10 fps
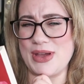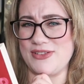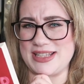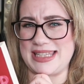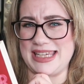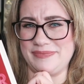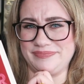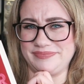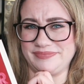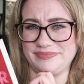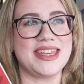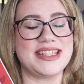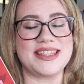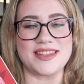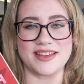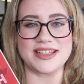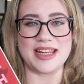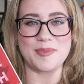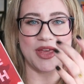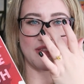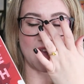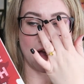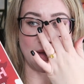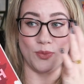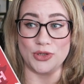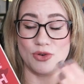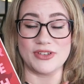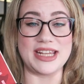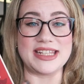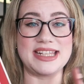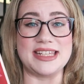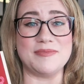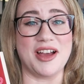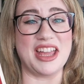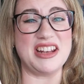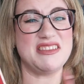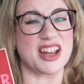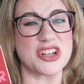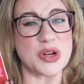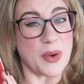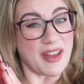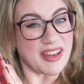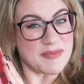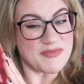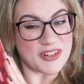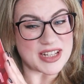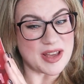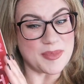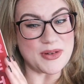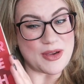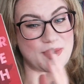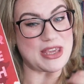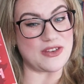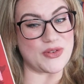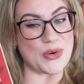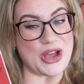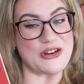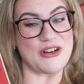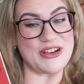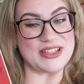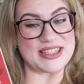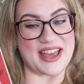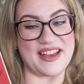grisly. It is certainly a book that I would not read eating my lunch at work, for example. It would make you feel quite gross.